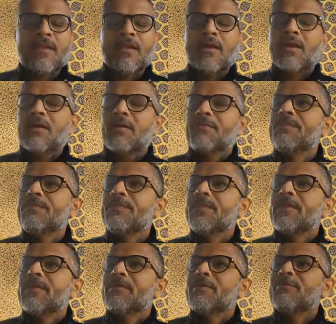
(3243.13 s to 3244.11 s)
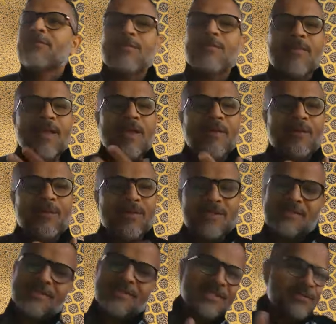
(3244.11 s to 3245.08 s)
Mm-hmm. From my own
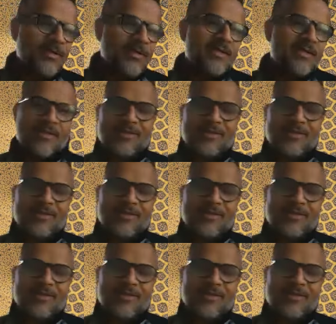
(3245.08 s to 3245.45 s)
personal experience,